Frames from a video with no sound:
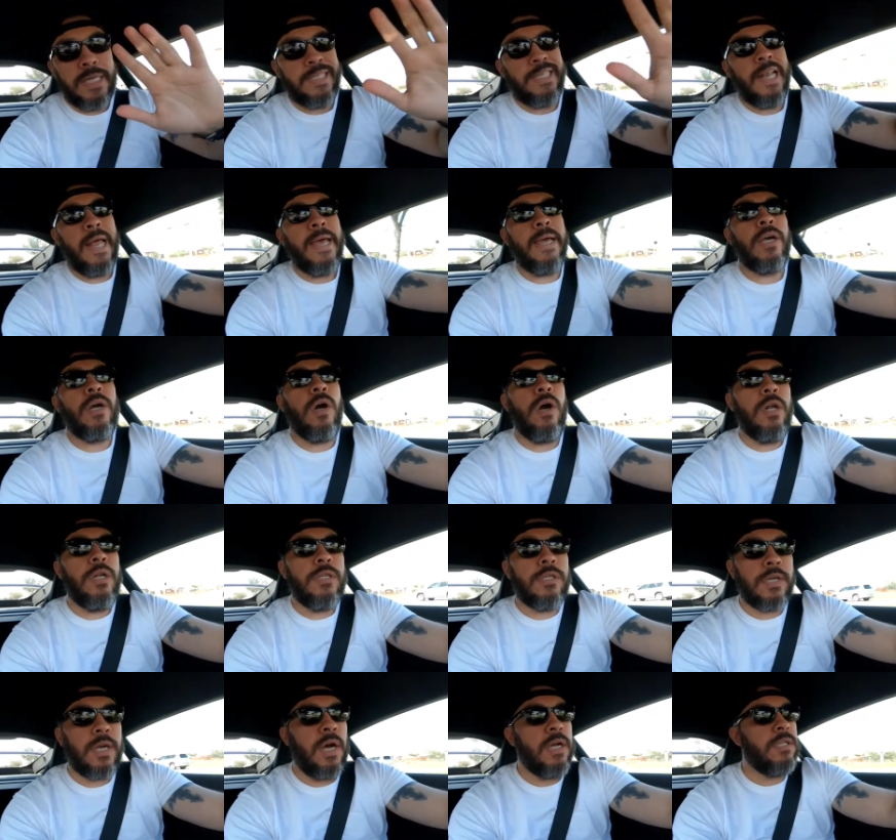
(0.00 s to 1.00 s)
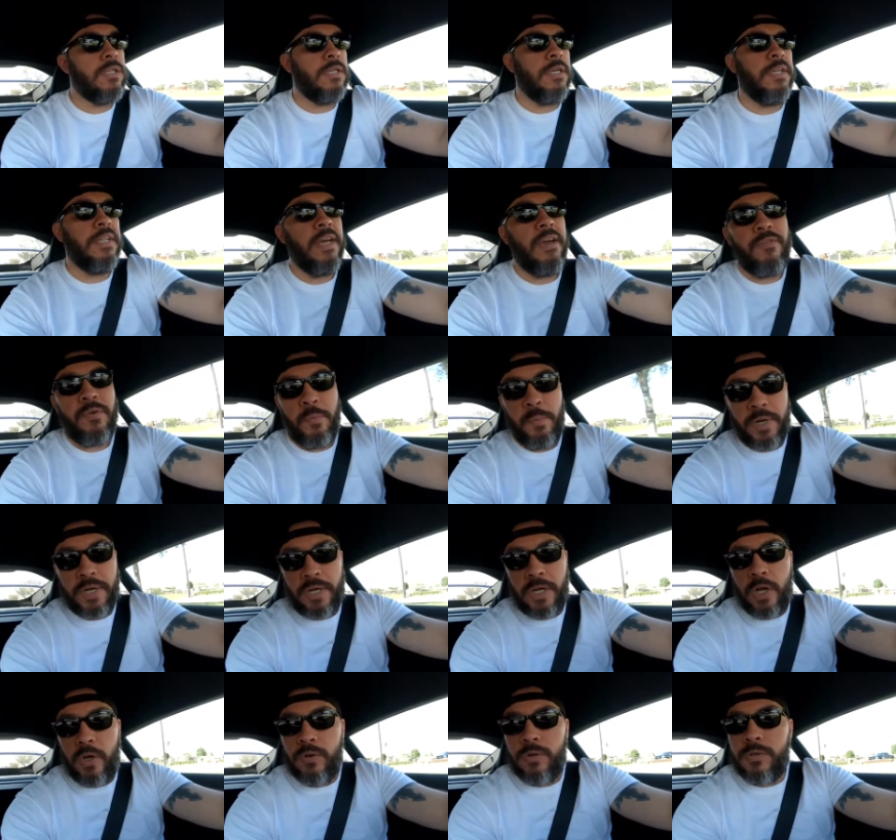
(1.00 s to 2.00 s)
It's an icon. It's Godzilla.
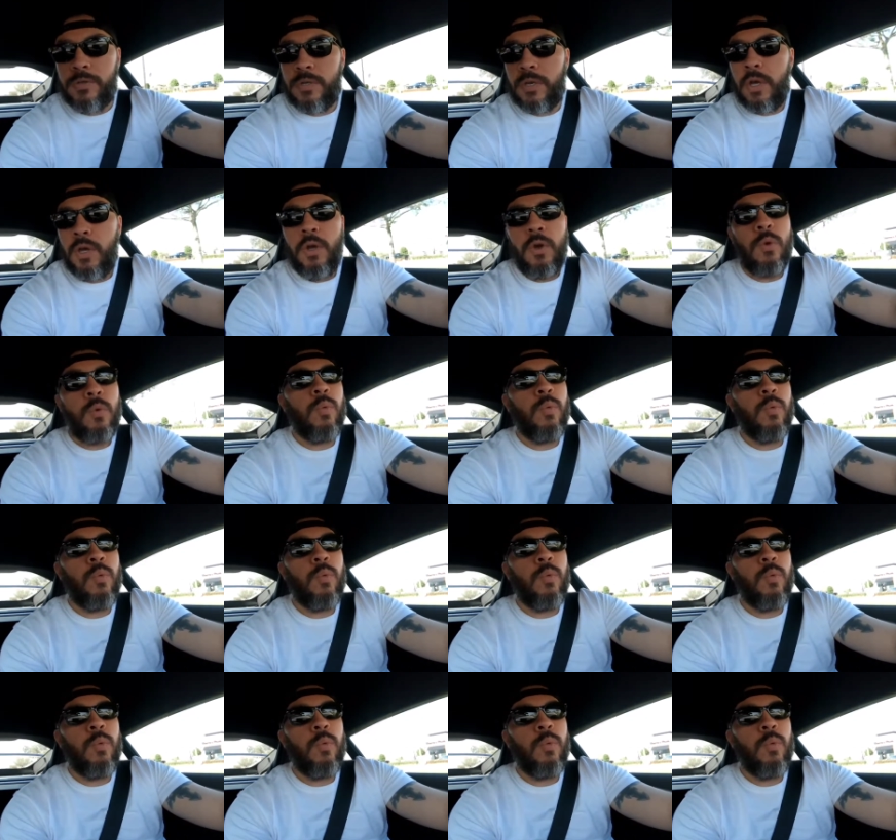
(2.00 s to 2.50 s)
Everybody knows